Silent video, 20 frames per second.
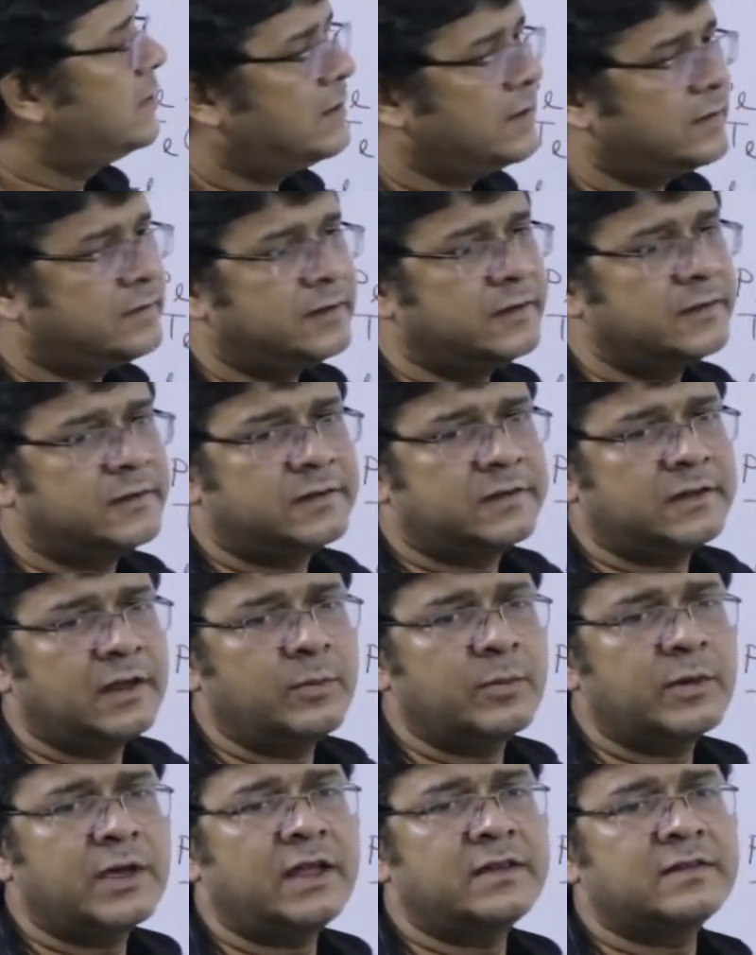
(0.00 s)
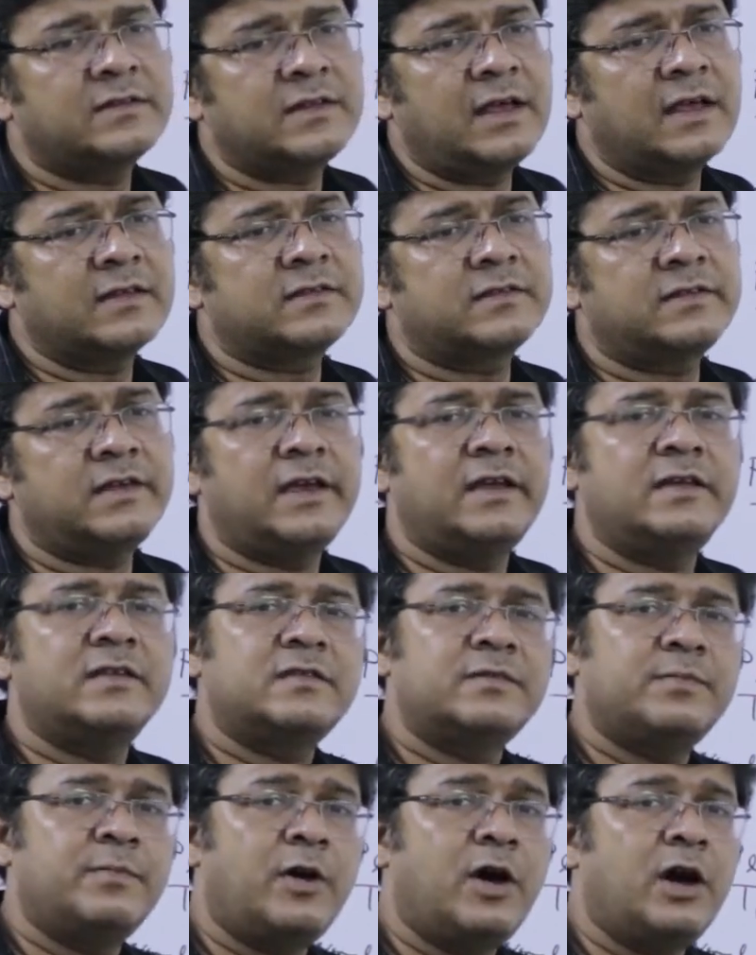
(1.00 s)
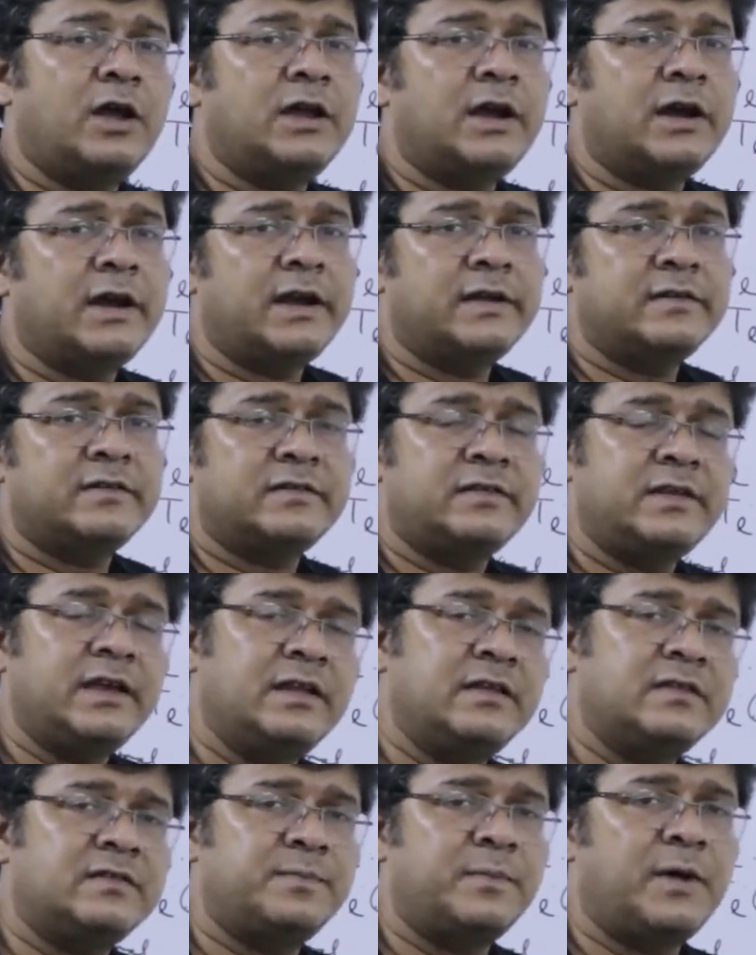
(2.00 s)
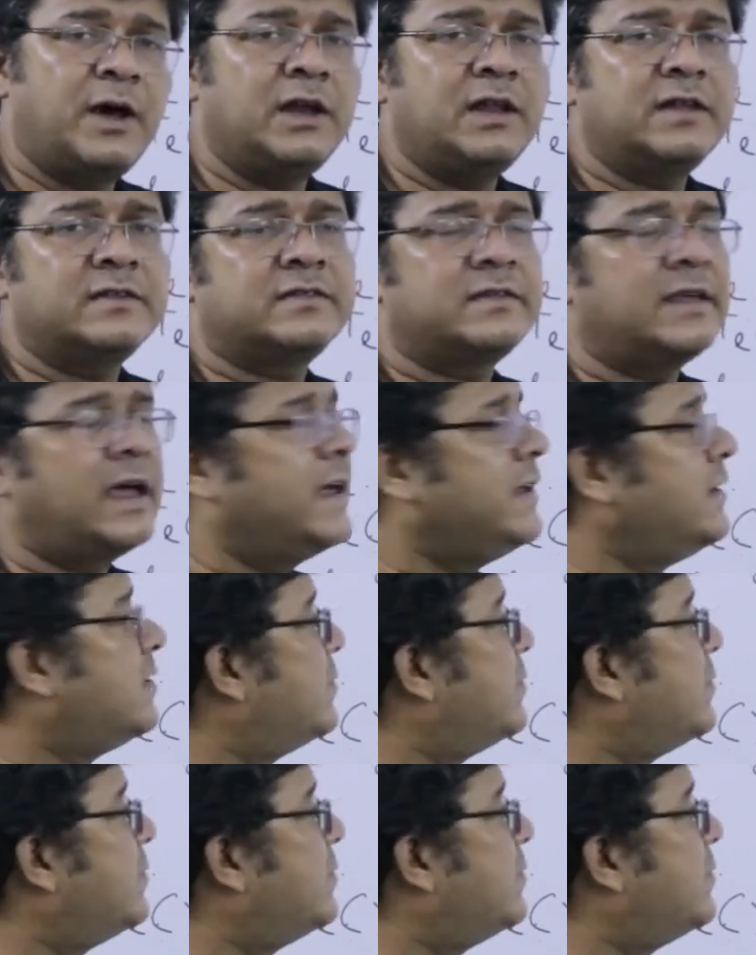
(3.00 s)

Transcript: the system can sustain smaller and still smaller size